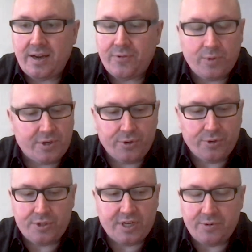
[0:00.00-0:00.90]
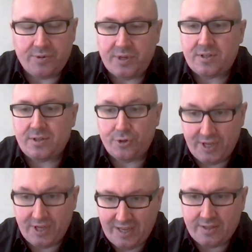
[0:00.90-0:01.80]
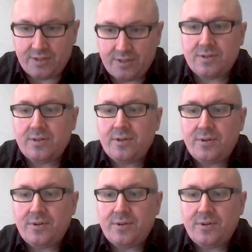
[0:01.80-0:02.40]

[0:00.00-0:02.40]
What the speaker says: everyone who generates unique hits